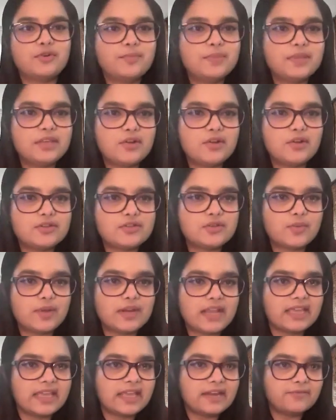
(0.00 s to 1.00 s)
for me also.
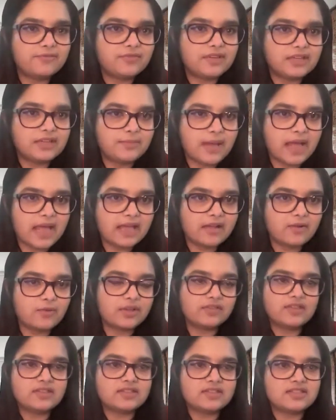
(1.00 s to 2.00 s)
When I get feedback,
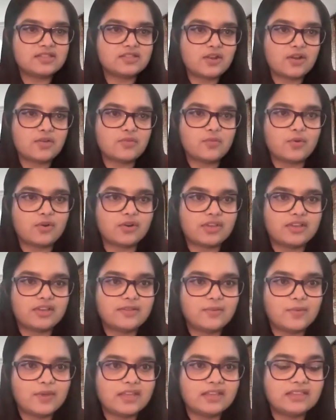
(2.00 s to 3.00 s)
okay, this is not working
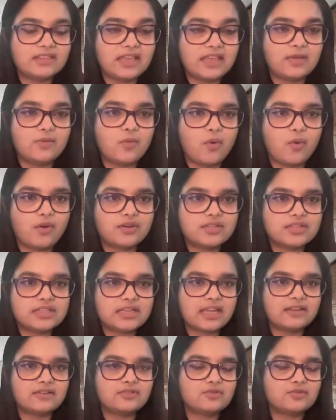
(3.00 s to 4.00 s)
the way they want
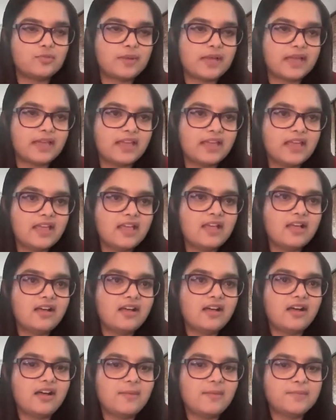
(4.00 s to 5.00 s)
it, I do my
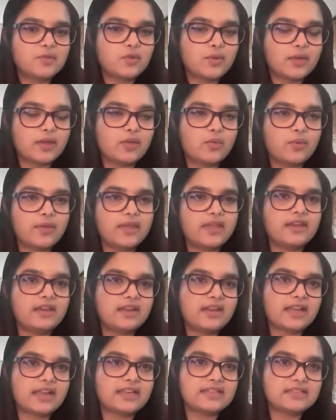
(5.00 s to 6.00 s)
quick win
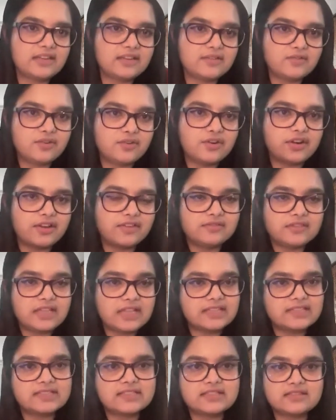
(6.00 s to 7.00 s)
and I deliver, and
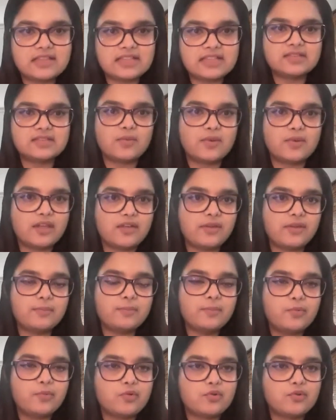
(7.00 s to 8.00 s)
that's a way of
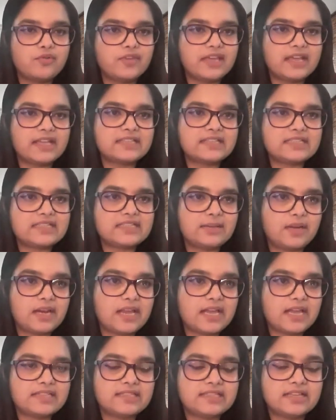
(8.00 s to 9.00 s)
improving and
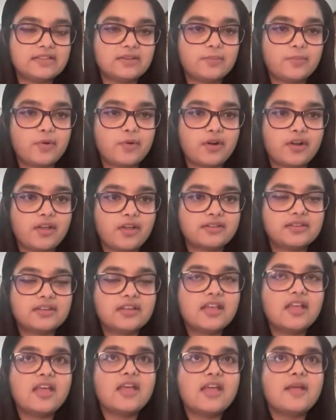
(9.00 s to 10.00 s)
stabilizing the product.
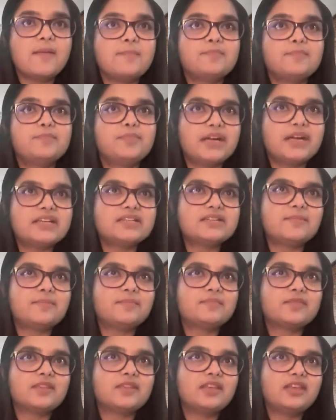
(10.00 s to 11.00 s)
But
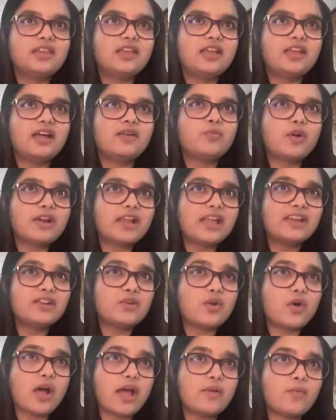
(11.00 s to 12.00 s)
what
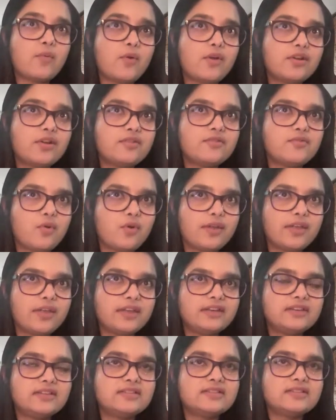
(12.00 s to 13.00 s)
I want to
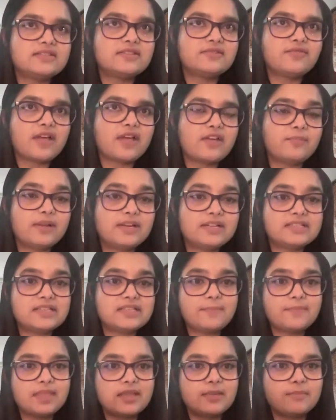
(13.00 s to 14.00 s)
avoid is, if I've built
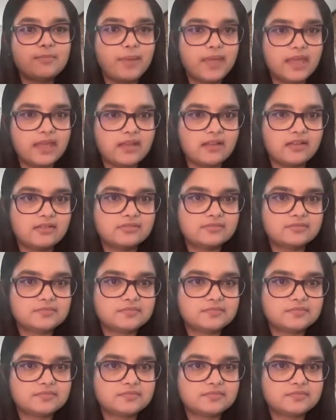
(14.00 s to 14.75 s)
something big,